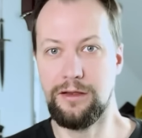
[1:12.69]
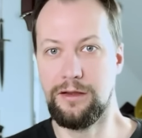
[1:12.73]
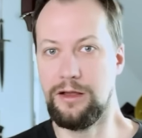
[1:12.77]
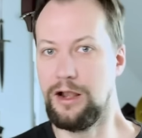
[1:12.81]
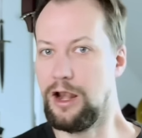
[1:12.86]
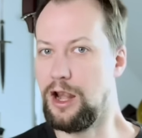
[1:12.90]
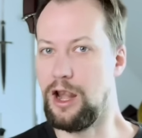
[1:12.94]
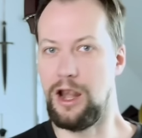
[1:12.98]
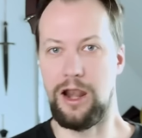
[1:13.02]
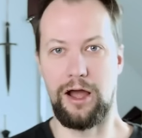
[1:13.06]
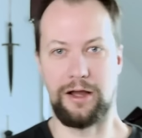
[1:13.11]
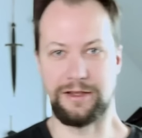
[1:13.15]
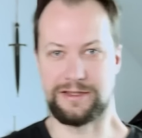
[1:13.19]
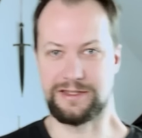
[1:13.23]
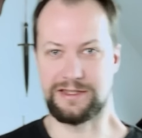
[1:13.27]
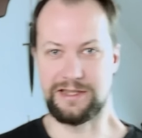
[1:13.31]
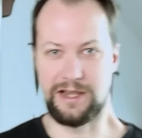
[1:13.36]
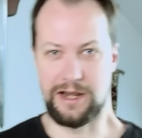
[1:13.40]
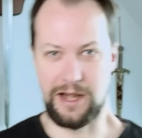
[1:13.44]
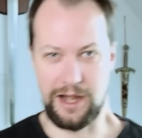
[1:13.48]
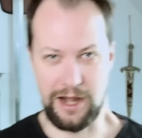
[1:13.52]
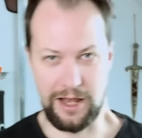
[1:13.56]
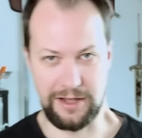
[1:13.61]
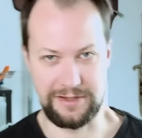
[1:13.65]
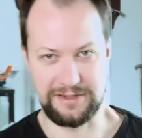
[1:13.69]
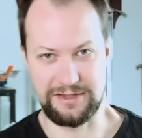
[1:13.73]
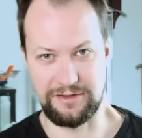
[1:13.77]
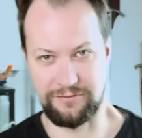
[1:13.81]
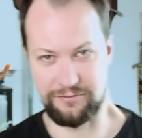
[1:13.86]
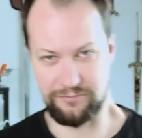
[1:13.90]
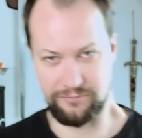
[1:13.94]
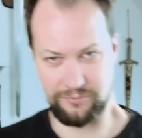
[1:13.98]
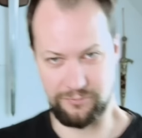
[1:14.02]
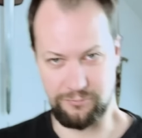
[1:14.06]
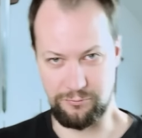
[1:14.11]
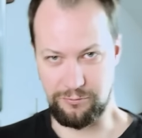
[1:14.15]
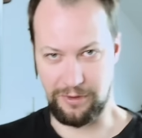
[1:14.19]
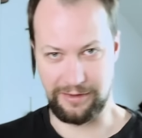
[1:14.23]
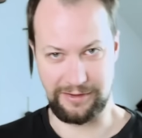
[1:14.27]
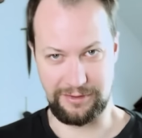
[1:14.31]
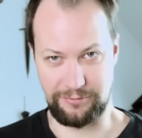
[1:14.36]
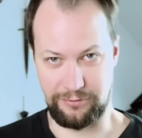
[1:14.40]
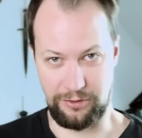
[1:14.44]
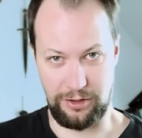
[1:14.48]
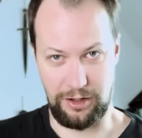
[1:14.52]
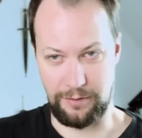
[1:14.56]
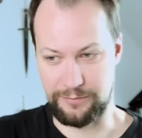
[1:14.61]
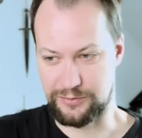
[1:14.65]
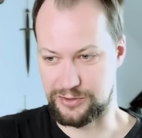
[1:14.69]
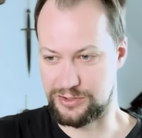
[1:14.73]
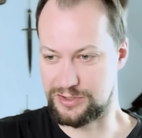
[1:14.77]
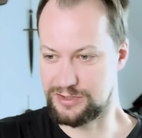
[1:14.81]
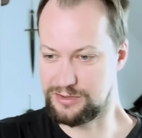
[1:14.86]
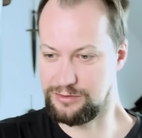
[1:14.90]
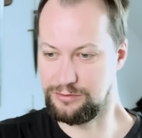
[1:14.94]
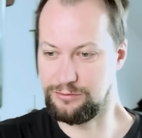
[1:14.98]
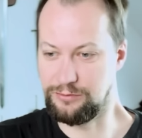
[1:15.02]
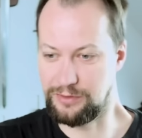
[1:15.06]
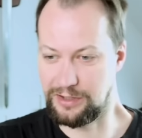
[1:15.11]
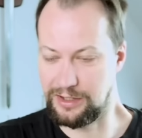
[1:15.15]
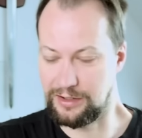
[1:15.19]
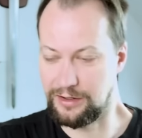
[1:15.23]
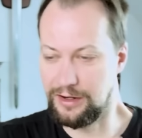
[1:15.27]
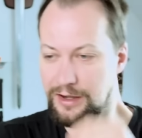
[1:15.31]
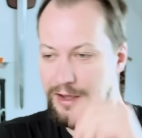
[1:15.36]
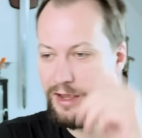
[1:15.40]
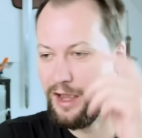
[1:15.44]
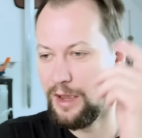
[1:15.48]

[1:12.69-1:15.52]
Lots and lots of wonderful options to do here.